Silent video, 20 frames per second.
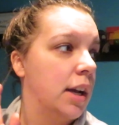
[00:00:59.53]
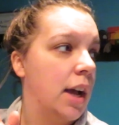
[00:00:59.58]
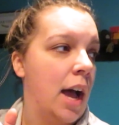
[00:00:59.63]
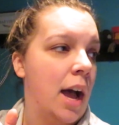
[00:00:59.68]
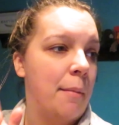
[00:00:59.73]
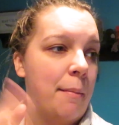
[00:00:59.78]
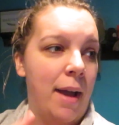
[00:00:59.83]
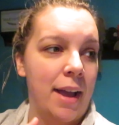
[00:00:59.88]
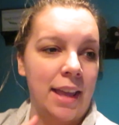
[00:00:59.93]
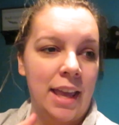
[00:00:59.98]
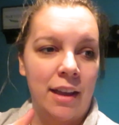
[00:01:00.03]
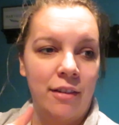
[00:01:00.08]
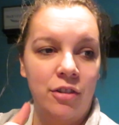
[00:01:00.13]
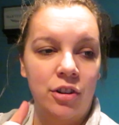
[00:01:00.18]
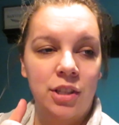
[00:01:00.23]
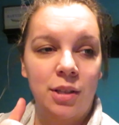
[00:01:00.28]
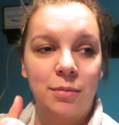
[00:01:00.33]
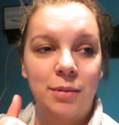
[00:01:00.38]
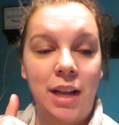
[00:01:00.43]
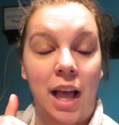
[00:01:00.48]
um, I gave her
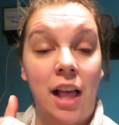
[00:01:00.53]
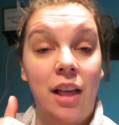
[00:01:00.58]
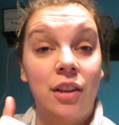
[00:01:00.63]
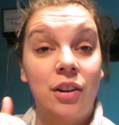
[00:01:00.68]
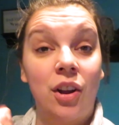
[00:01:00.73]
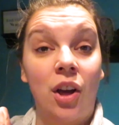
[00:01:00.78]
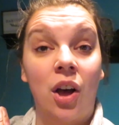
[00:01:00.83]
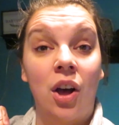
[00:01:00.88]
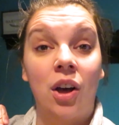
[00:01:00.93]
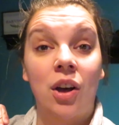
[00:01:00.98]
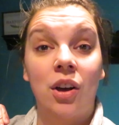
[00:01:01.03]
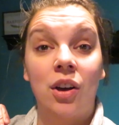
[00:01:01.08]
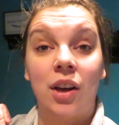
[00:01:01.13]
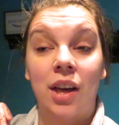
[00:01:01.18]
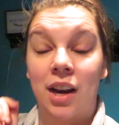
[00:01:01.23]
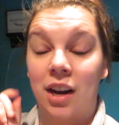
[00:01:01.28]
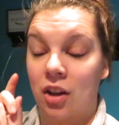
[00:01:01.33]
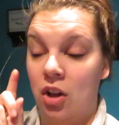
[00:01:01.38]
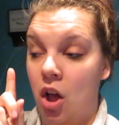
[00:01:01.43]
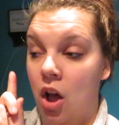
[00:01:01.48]
some Tylenol
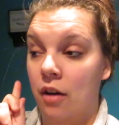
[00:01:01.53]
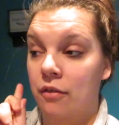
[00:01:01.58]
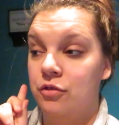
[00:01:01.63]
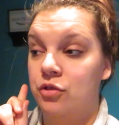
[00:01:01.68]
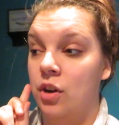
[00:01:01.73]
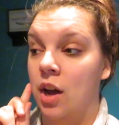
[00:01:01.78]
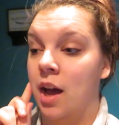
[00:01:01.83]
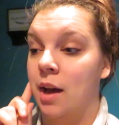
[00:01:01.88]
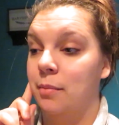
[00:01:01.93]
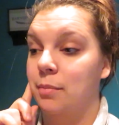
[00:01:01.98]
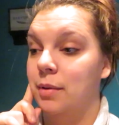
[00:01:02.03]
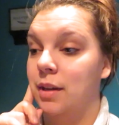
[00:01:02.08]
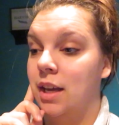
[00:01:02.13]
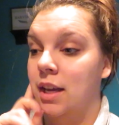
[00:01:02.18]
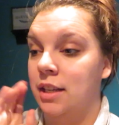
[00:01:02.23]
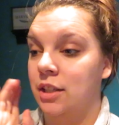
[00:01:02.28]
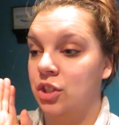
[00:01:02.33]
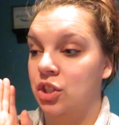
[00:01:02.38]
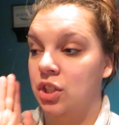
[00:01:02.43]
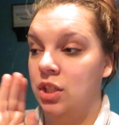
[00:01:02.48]
and a cough drop,
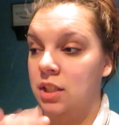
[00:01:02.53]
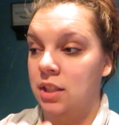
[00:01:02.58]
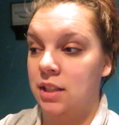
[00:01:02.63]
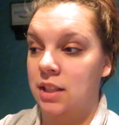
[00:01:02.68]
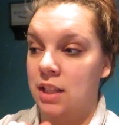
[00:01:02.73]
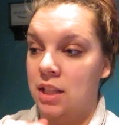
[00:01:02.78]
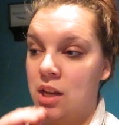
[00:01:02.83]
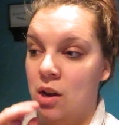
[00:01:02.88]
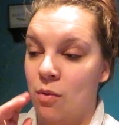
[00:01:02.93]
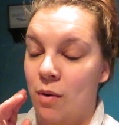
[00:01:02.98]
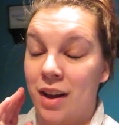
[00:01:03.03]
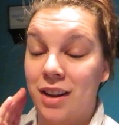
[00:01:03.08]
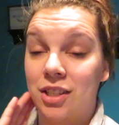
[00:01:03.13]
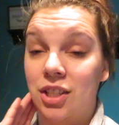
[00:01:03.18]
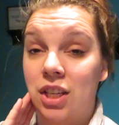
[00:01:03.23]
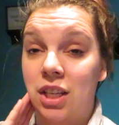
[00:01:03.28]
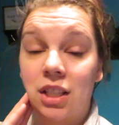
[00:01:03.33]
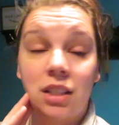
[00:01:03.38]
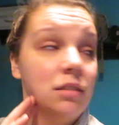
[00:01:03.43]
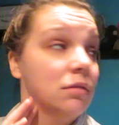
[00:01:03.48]
and she's in there
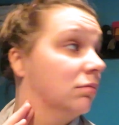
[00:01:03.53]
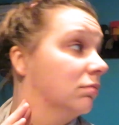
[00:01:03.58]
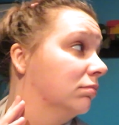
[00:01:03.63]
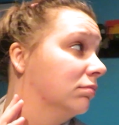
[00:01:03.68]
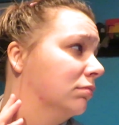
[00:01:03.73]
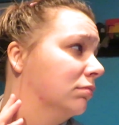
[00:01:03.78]
watching